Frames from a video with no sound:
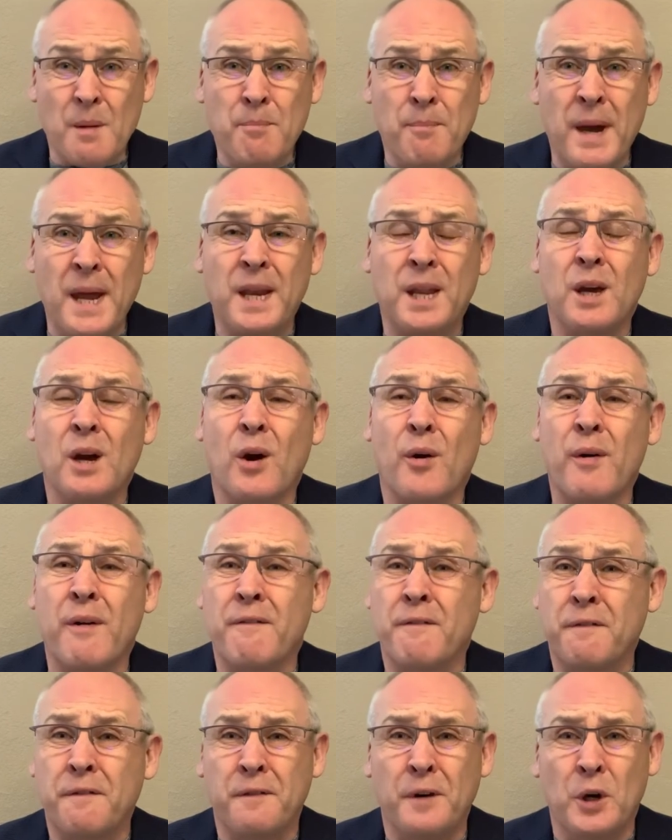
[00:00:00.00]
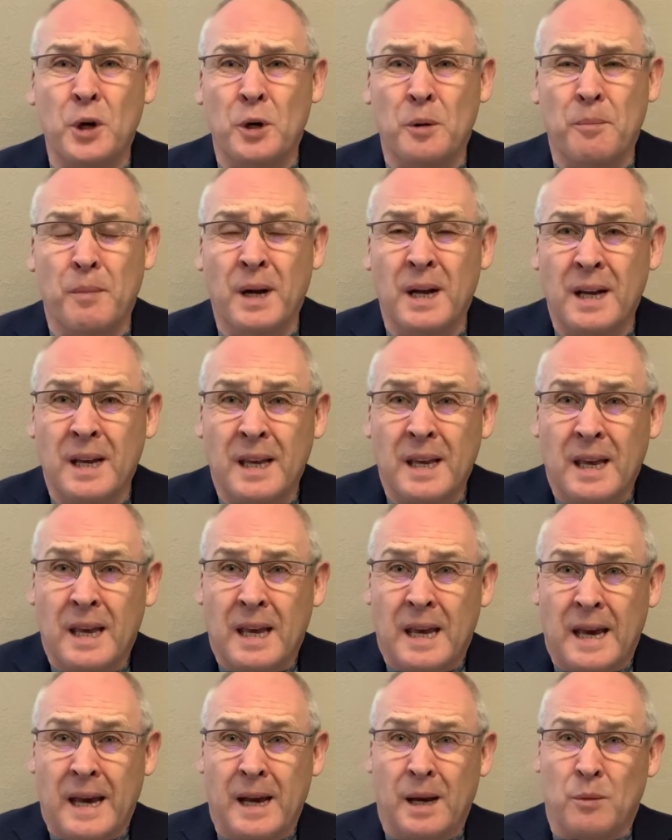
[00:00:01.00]
many are infirm.
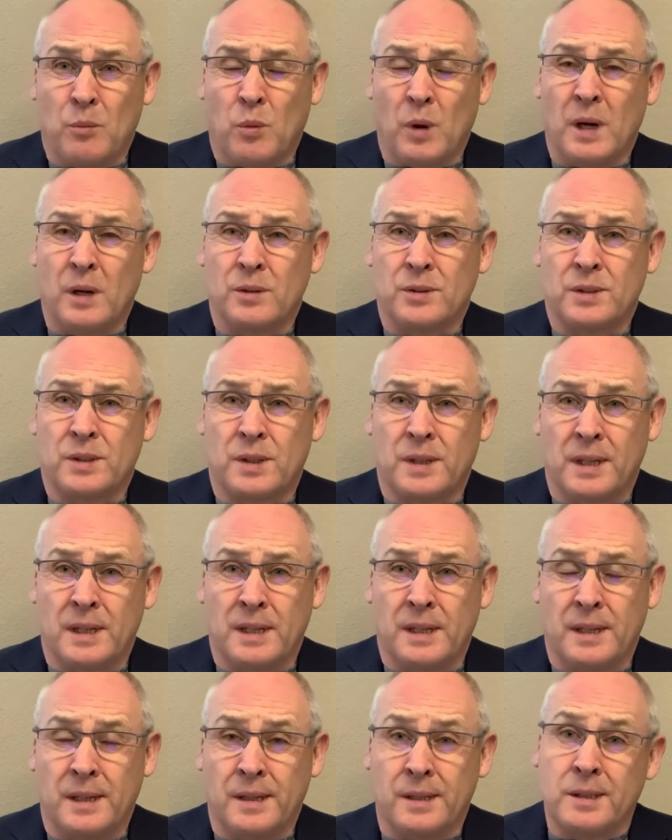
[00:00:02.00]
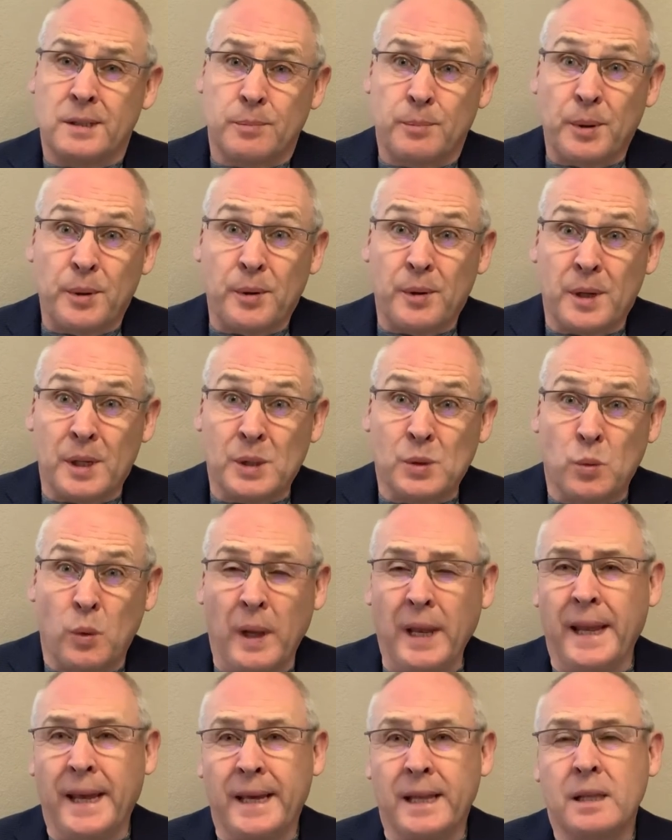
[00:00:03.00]
And whilst the uh, spirit is
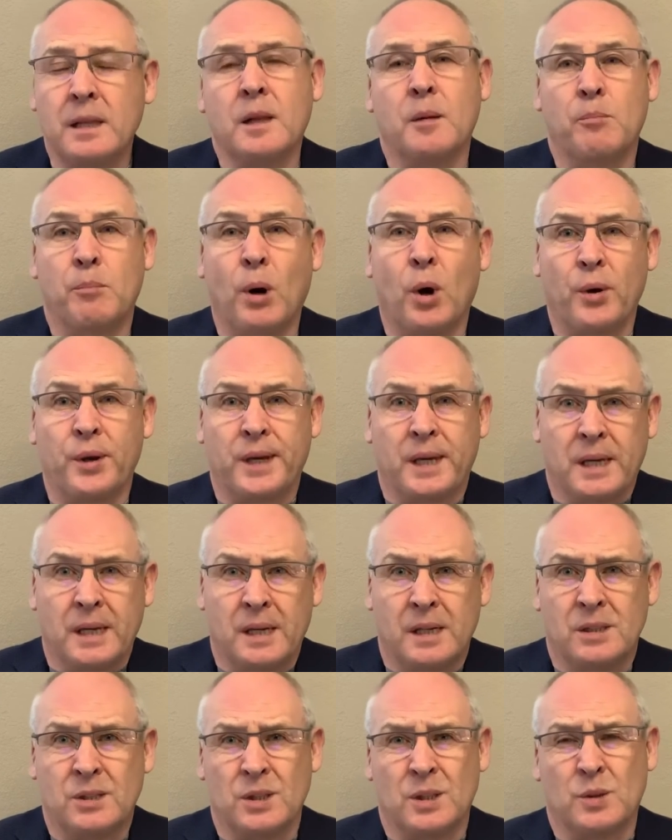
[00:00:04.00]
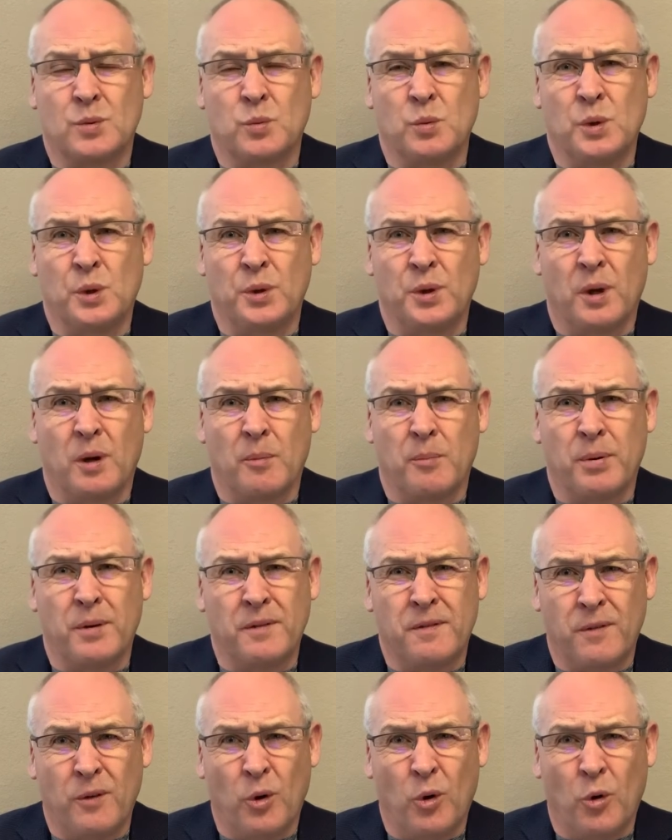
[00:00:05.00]
willing, the body just will not
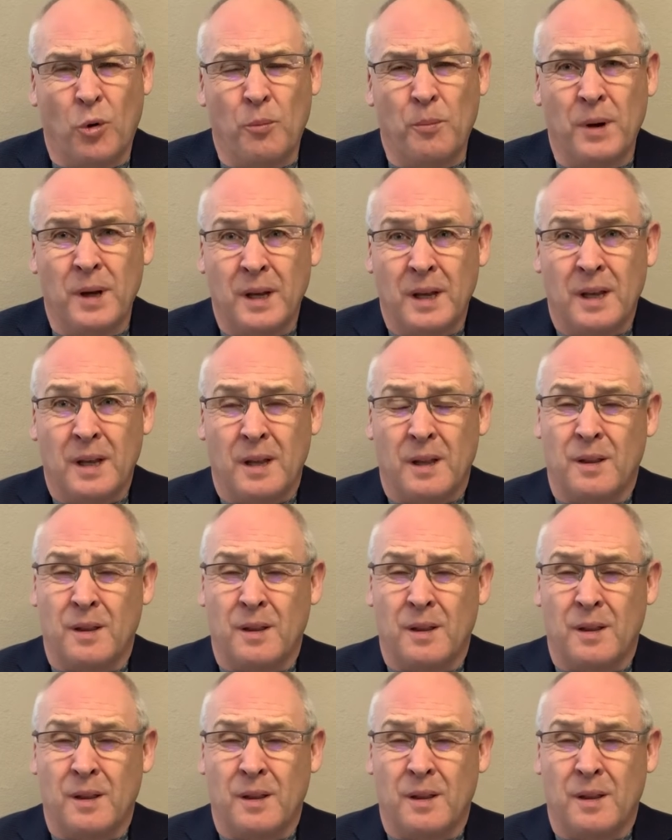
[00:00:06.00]
perform